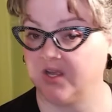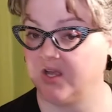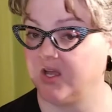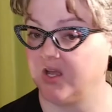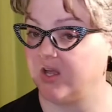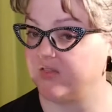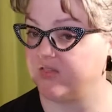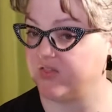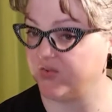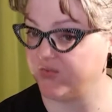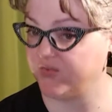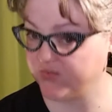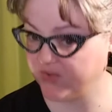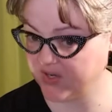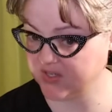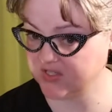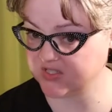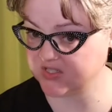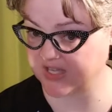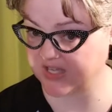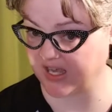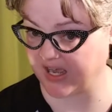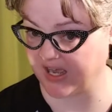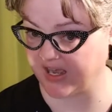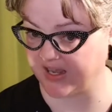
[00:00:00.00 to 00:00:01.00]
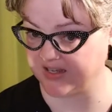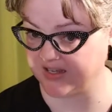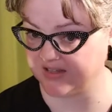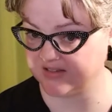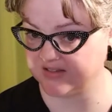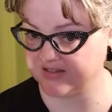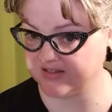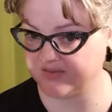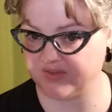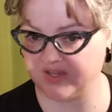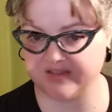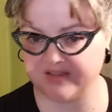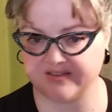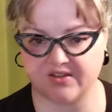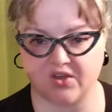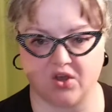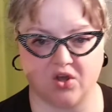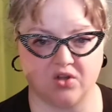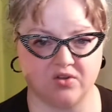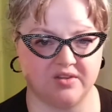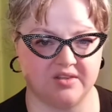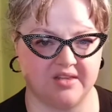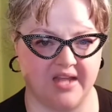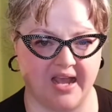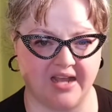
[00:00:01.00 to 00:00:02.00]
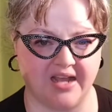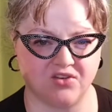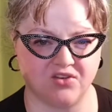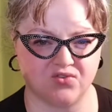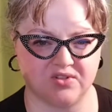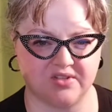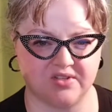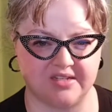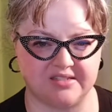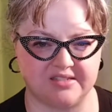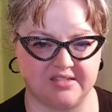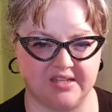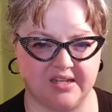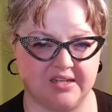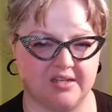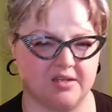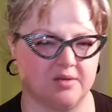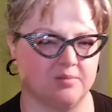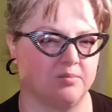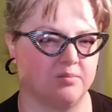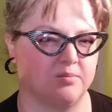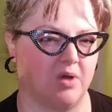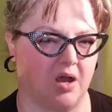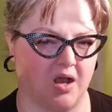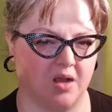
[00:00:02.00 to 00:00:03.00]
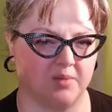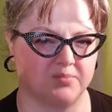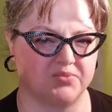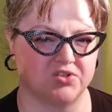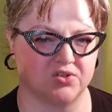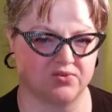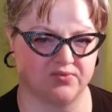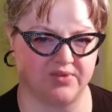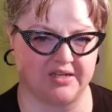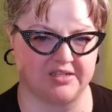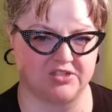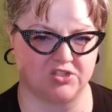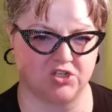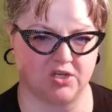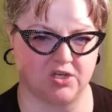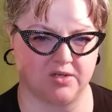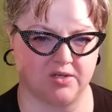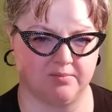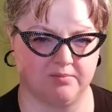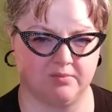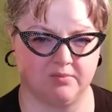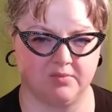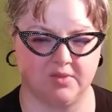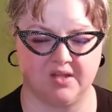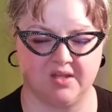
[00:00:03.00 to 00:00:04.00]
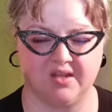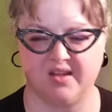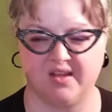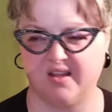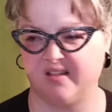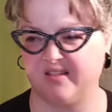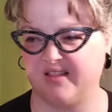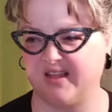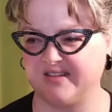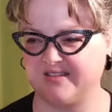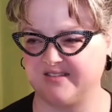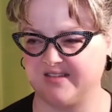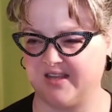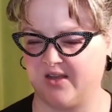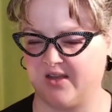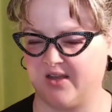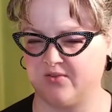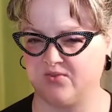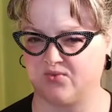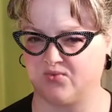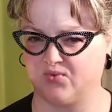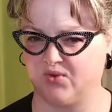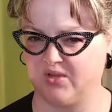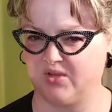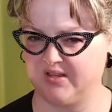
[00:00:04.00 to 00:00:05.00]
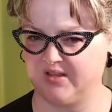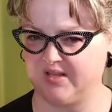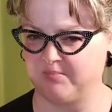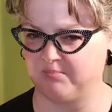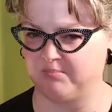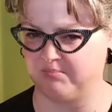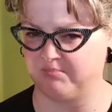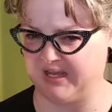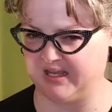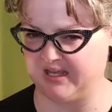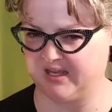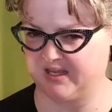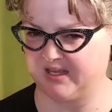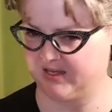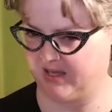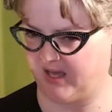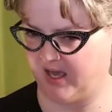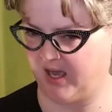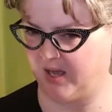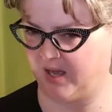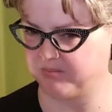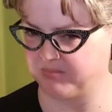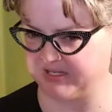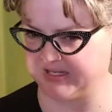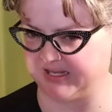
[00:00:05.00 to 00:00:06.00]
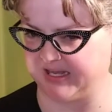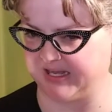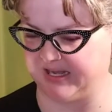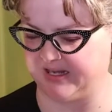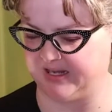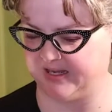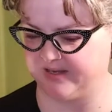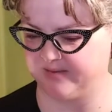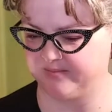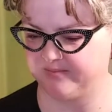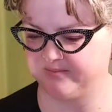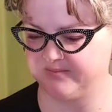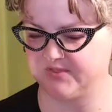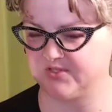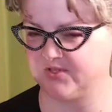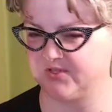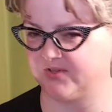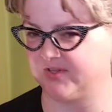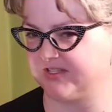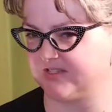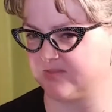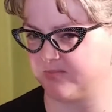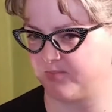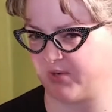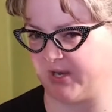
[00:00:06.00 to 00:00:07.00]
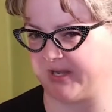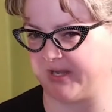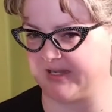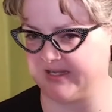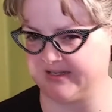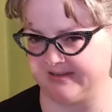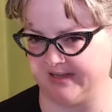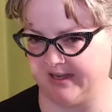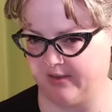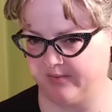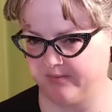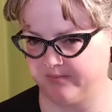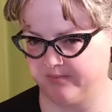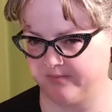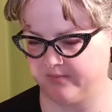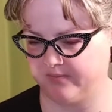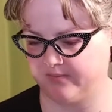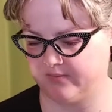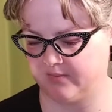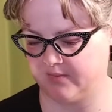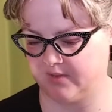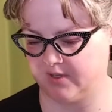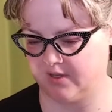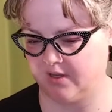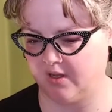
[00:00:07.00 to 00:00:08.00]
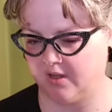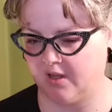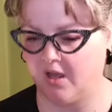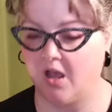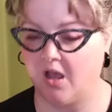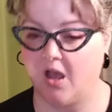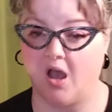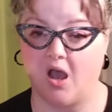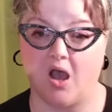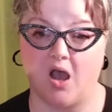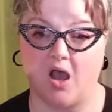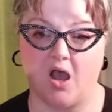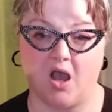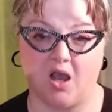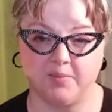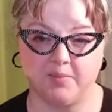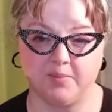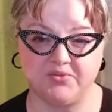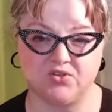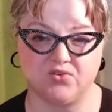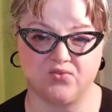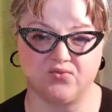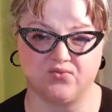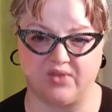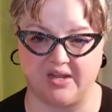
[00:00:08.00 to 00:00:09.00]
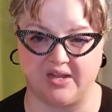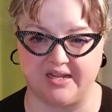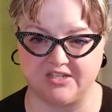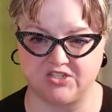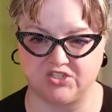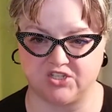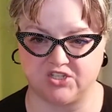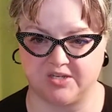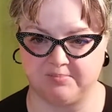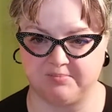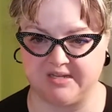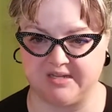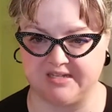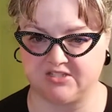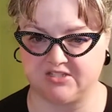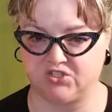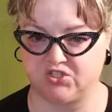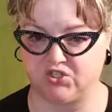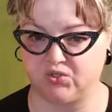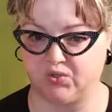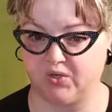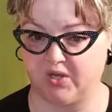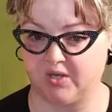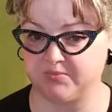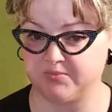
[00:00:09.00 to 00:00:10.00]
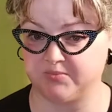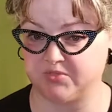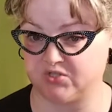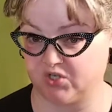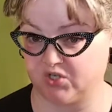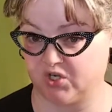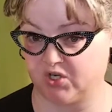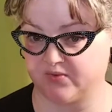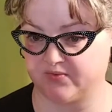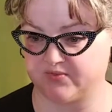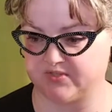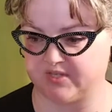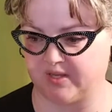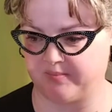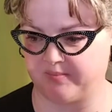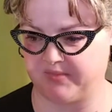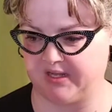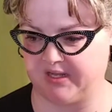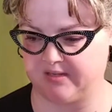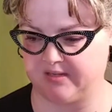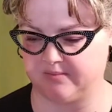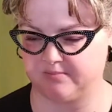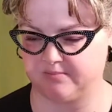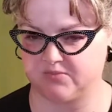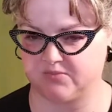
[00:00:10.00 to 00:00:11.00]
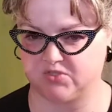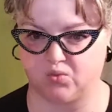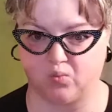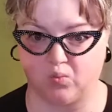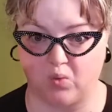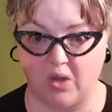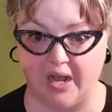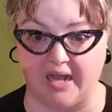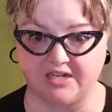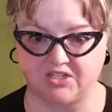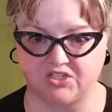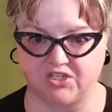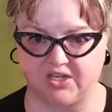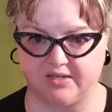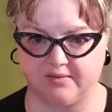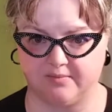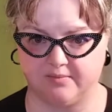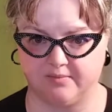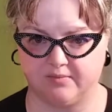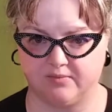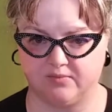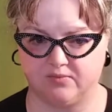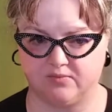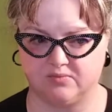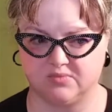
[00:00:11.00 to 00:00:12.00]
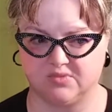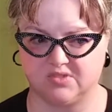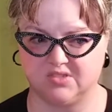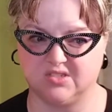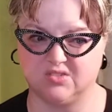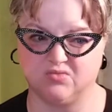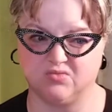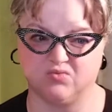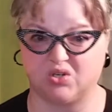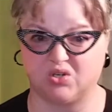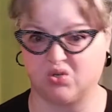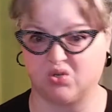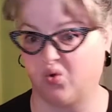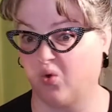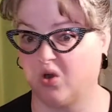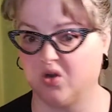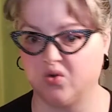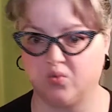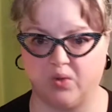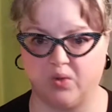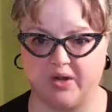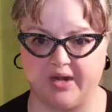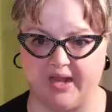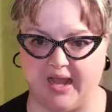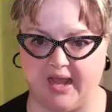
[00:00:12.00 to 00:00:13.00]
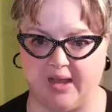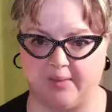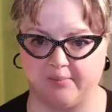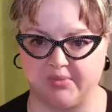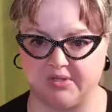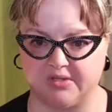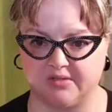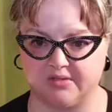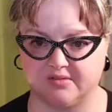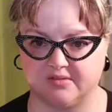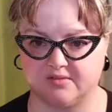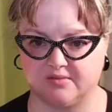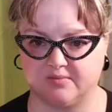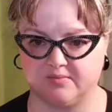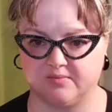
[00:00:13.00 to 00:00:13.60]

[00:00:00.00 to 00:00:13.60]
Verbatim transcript: The first kind is called naturalistic observation. That sounds really big and complicated, so let's break it down. Observation means to observe something, to watch it, and record what happens.